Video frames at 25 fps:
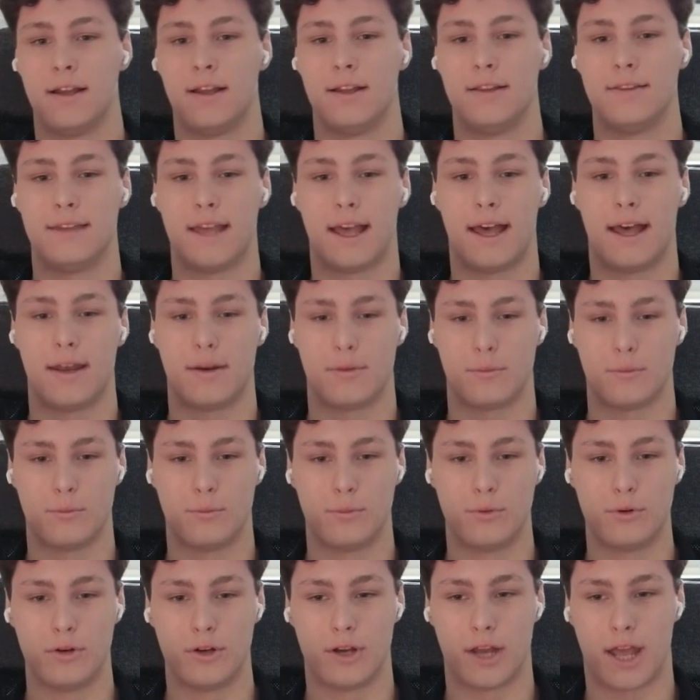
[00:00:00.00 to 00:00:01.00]
that
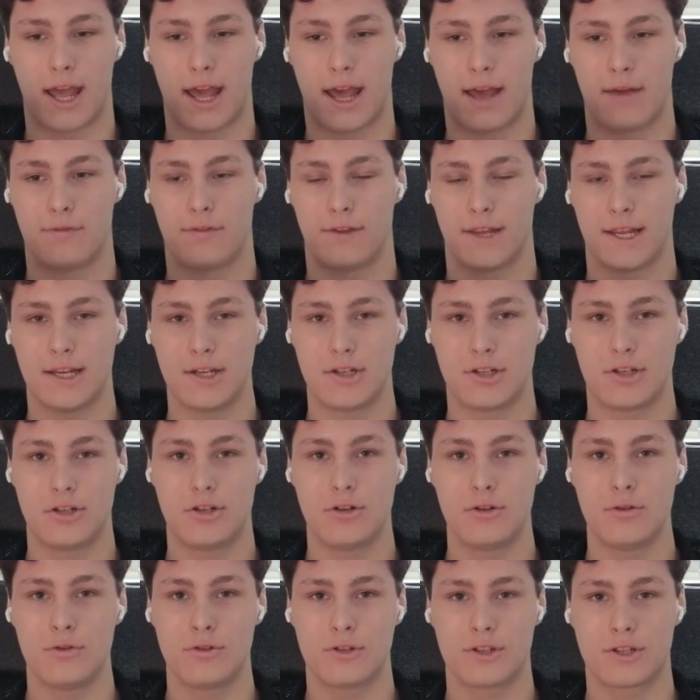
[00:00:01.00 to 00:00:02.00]
would have
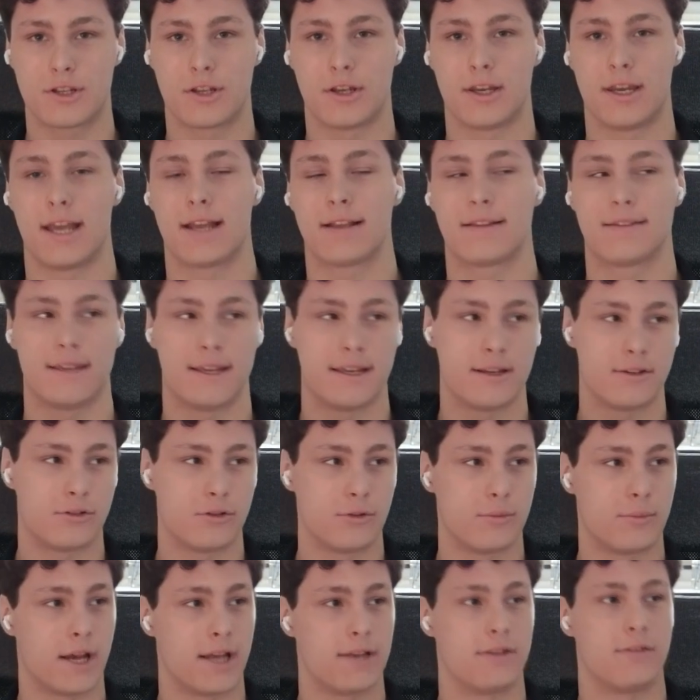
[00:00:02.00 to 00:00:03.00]
issues connecting to
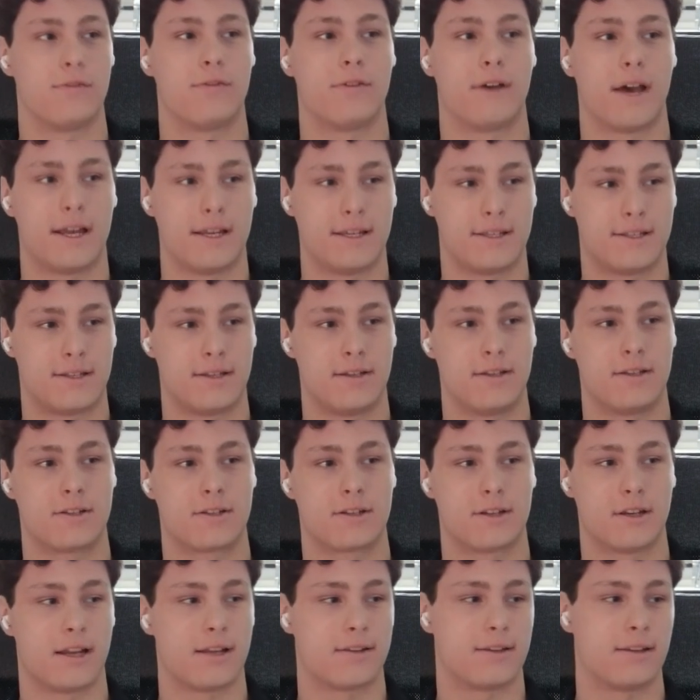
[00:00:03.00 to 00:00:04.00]
my devices,
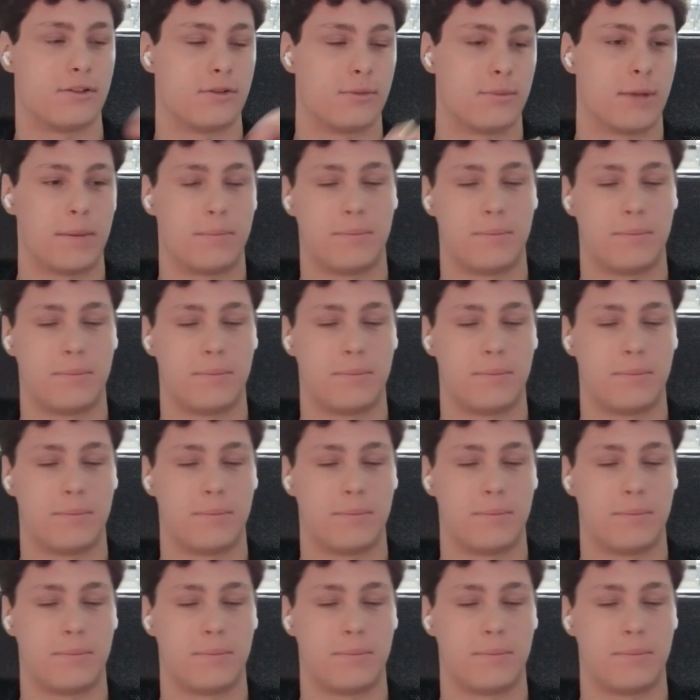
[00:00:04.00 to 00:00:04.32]
connecting to my